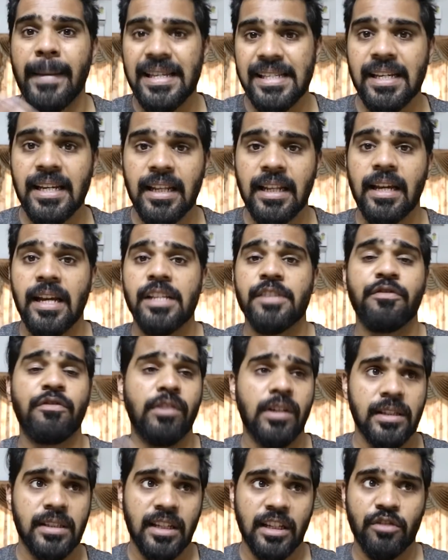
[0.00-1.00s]
Basically guys,
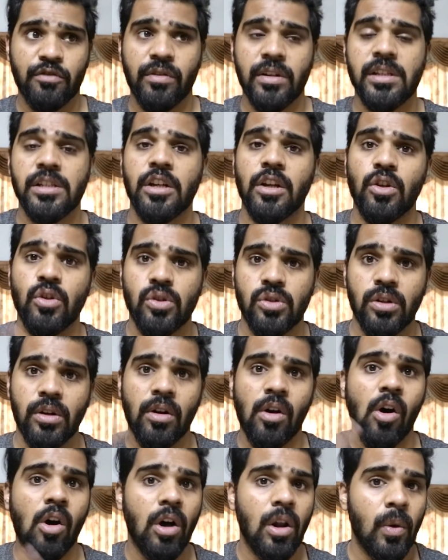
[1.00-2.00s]
first things first, you
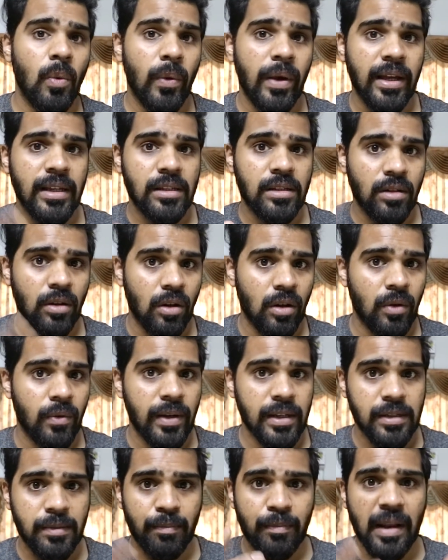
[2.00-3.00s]
should always
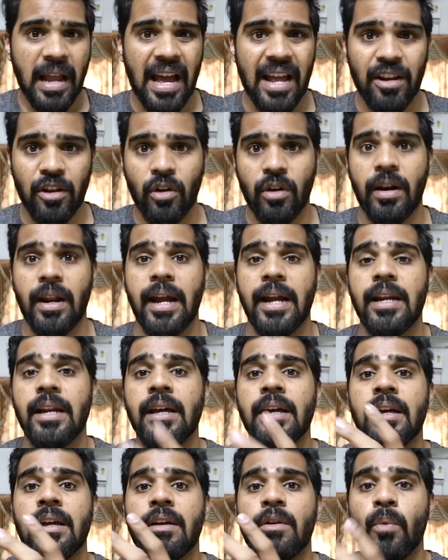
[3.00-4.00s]
plan your ride
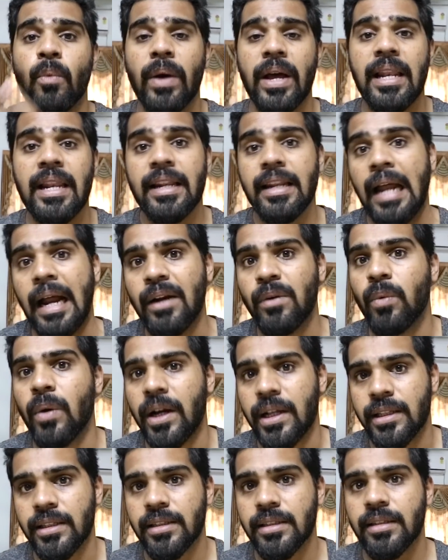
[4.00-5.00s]
well in
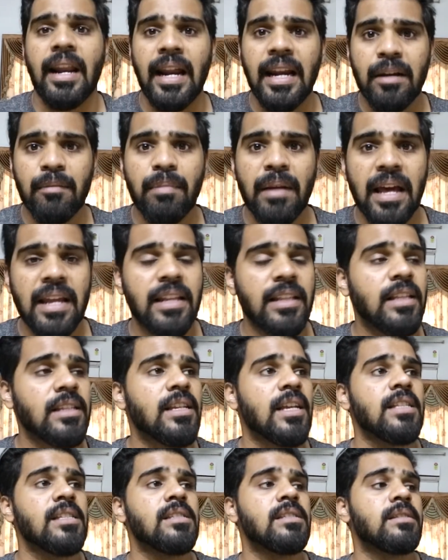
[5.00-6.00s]
advance. Right plan in the
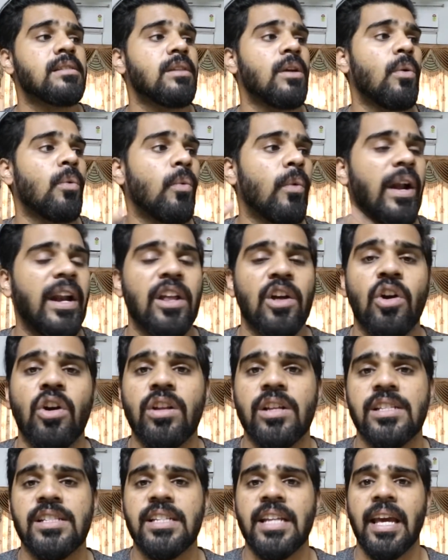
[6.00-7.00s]
sense, where are you
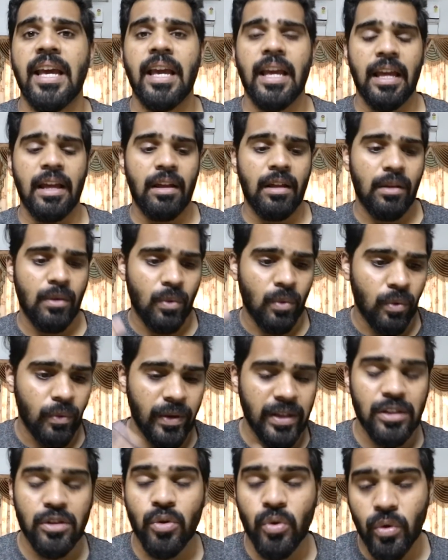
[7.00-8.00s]
gonna stay,
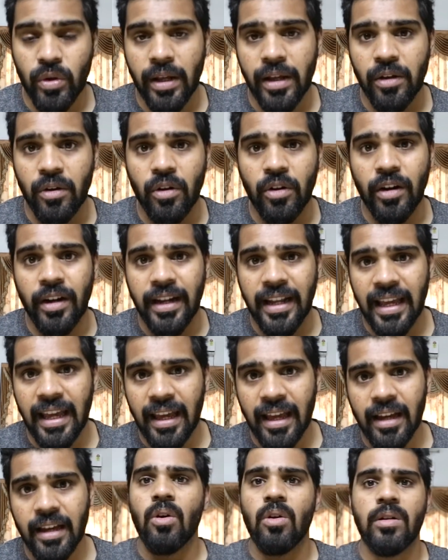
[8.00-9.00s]
which route are you gonna
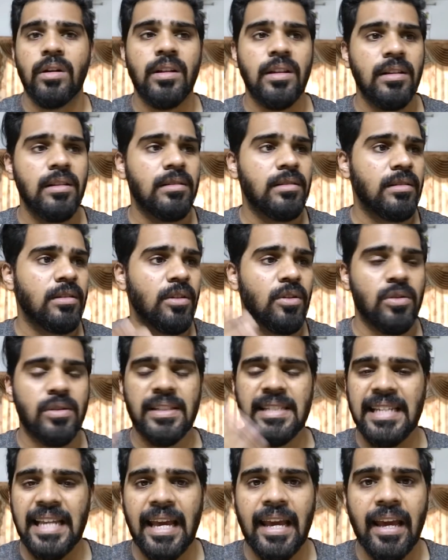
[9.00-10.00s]
take, hotels,
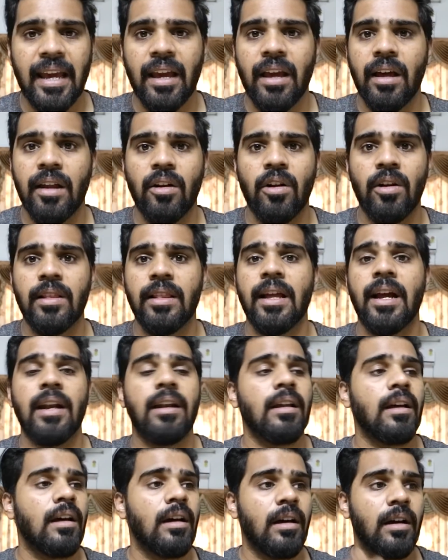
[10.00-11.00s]
stay and all
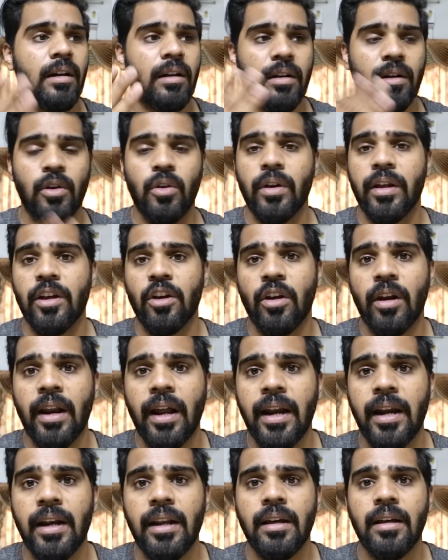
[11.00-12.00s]
that during your
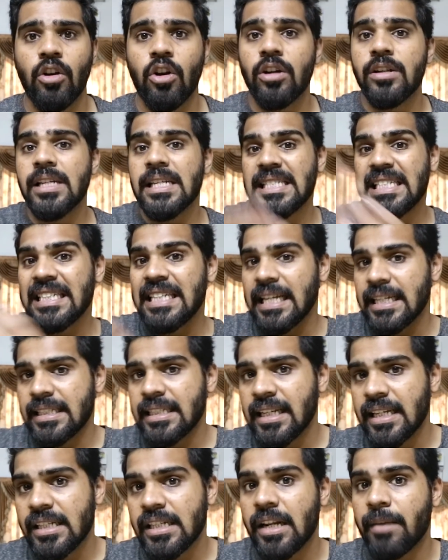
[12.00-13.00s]
ride. Not just the
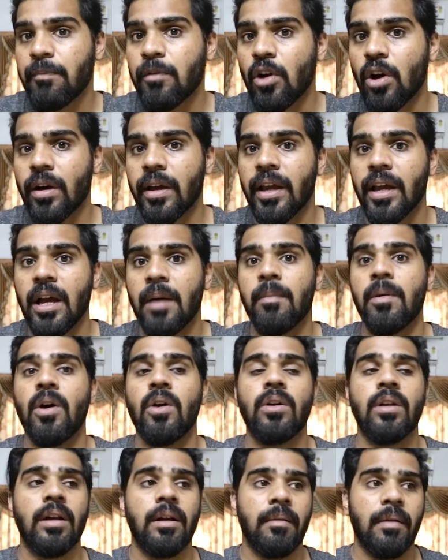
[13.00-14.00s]
destination I'm talking
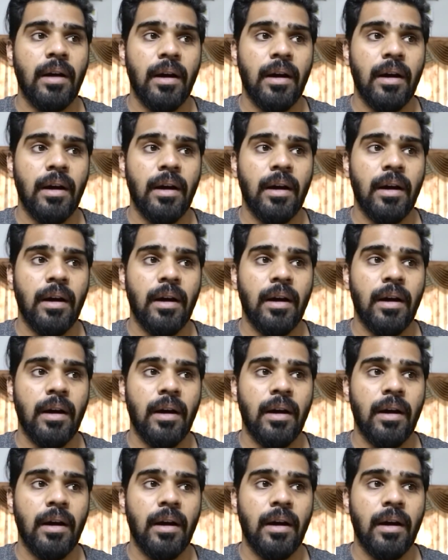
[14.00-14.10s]
about.